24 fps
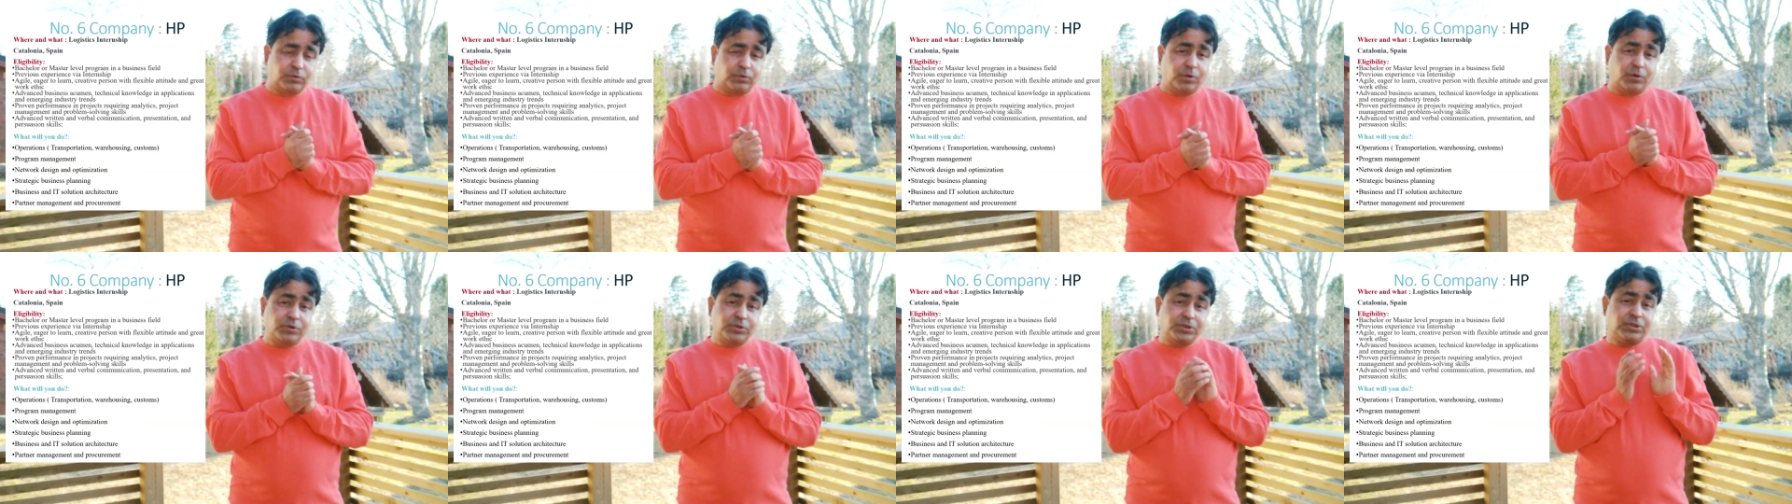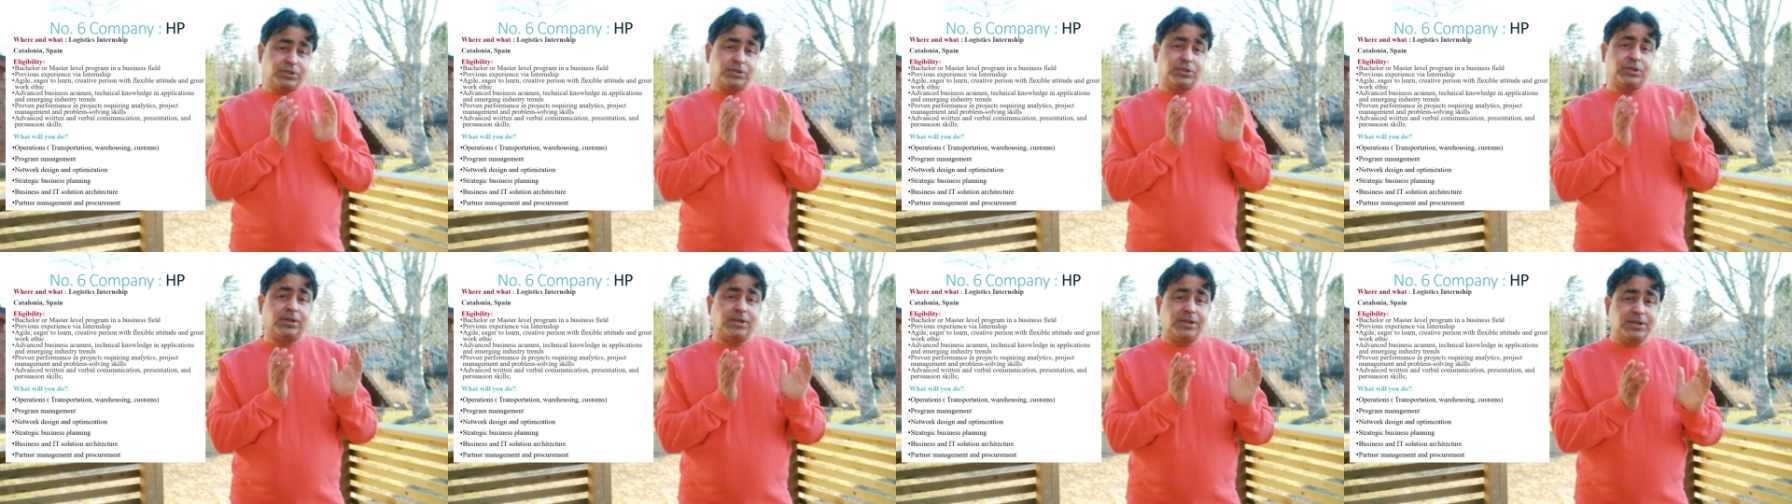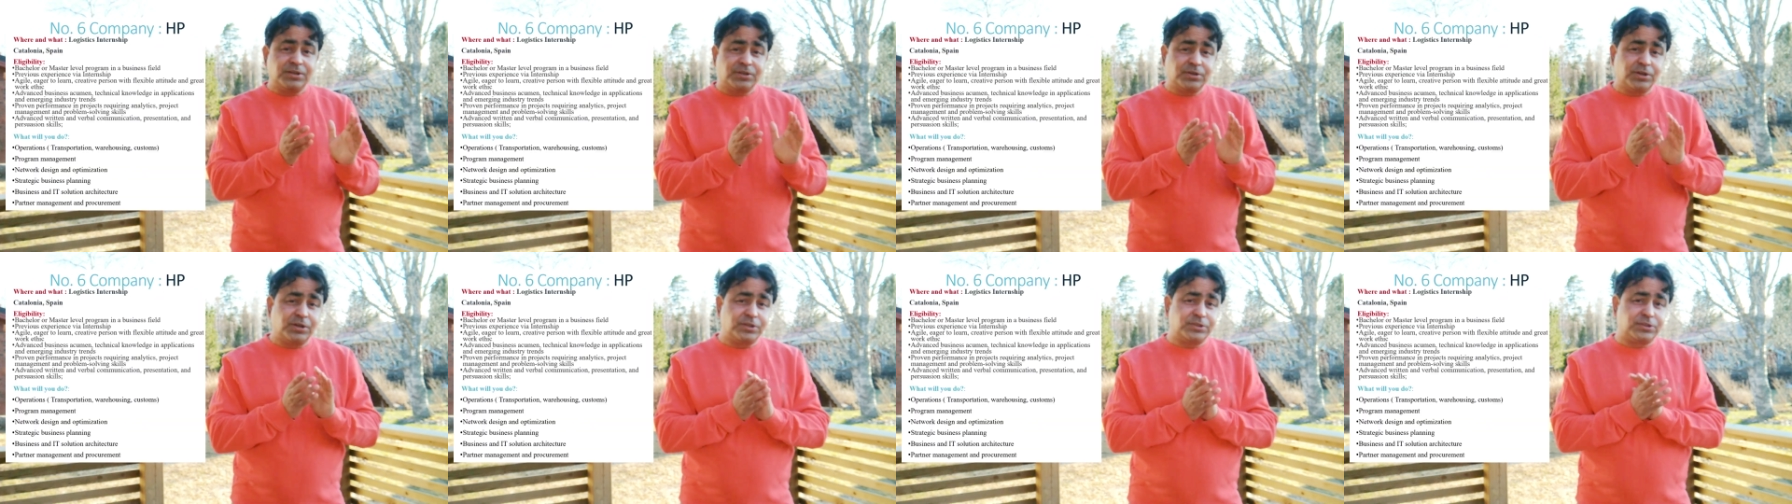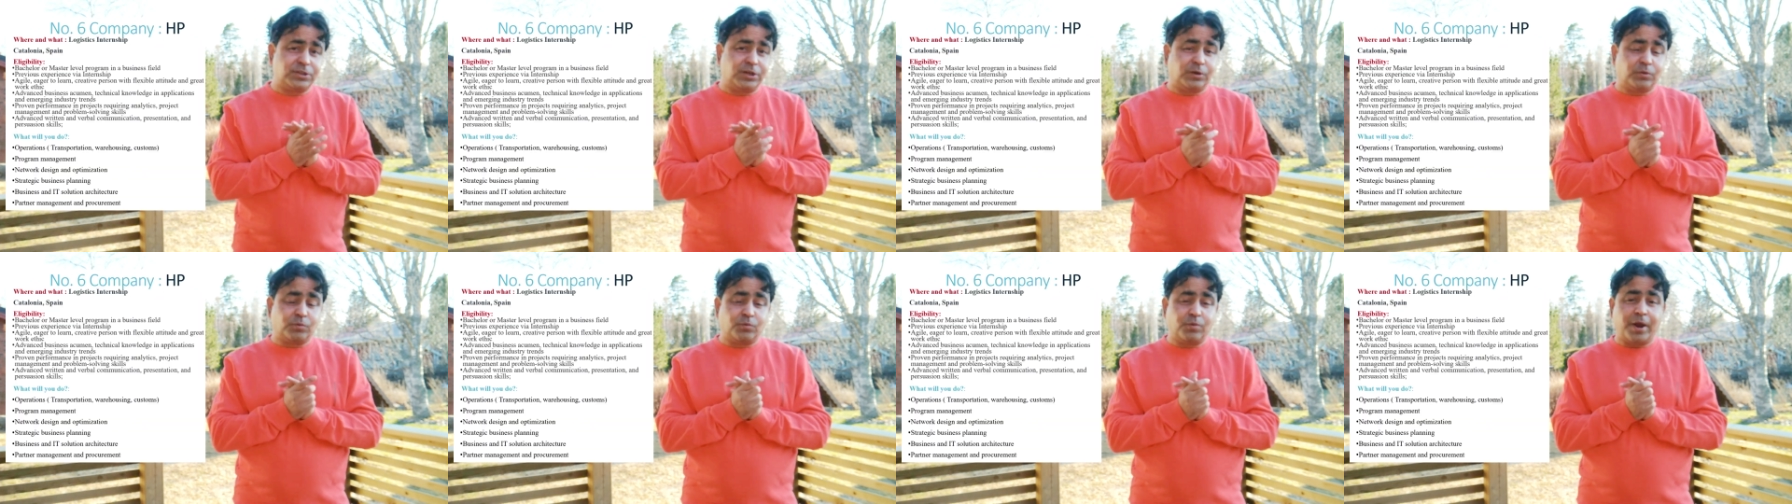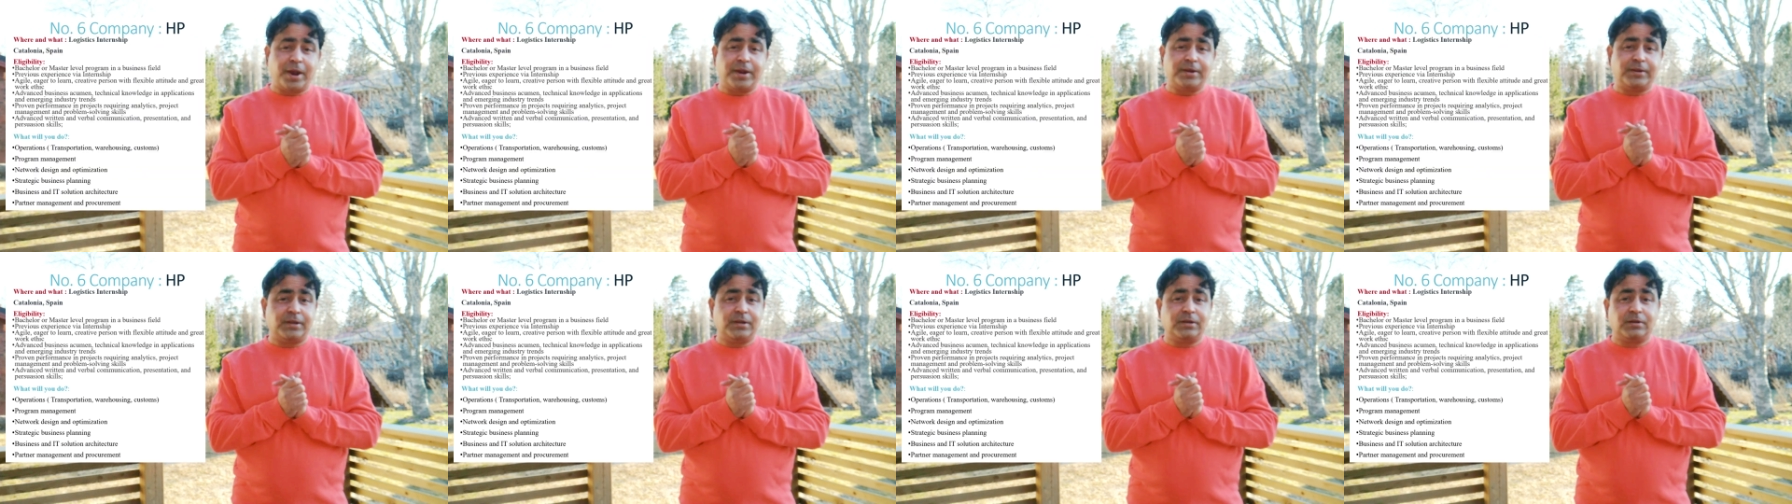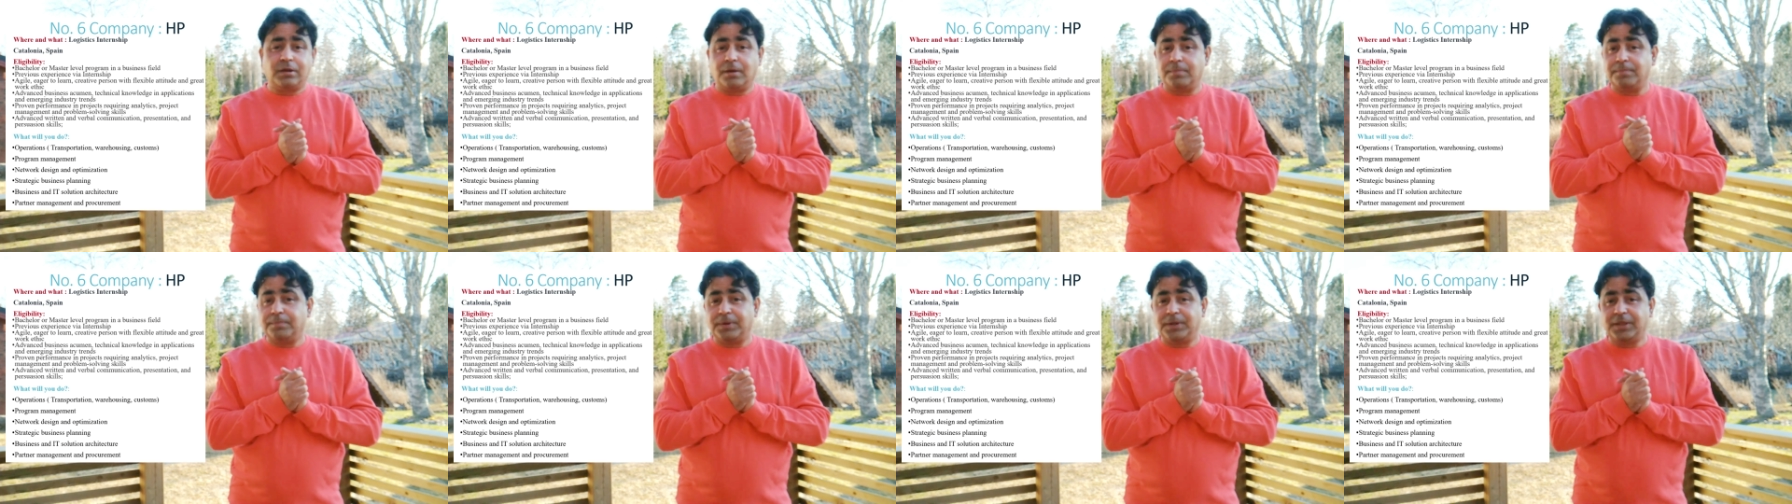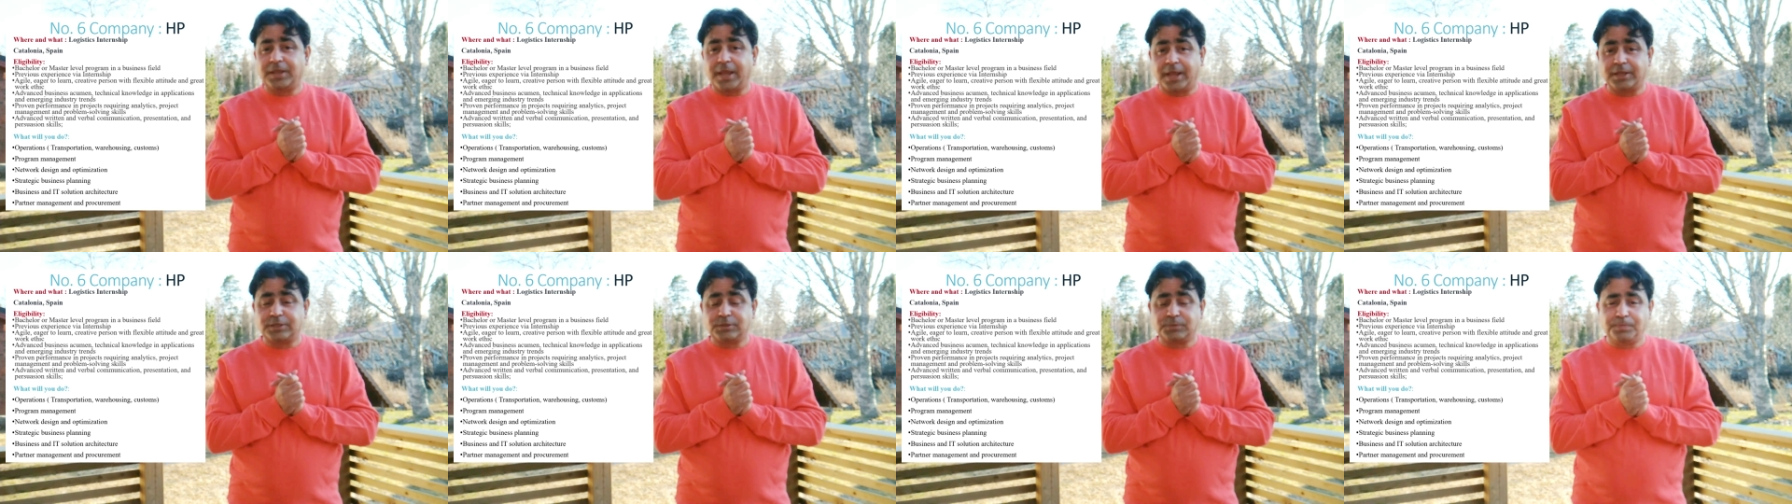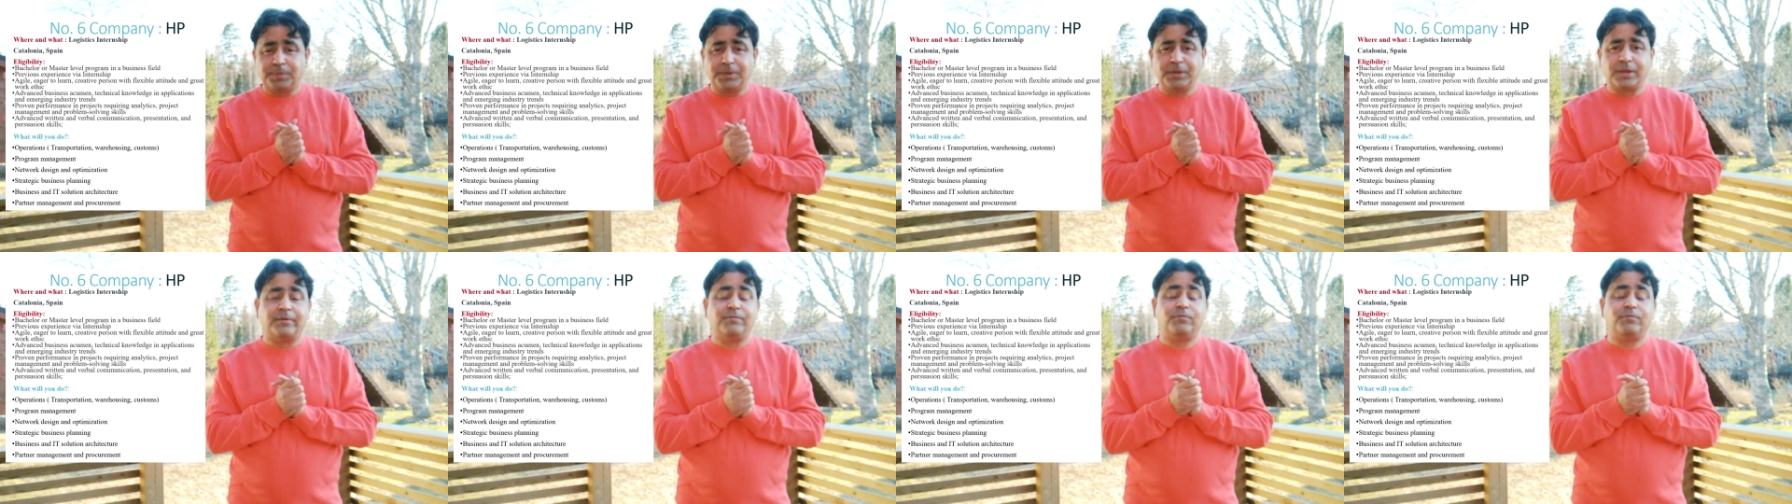So logistic intern is required in company HP.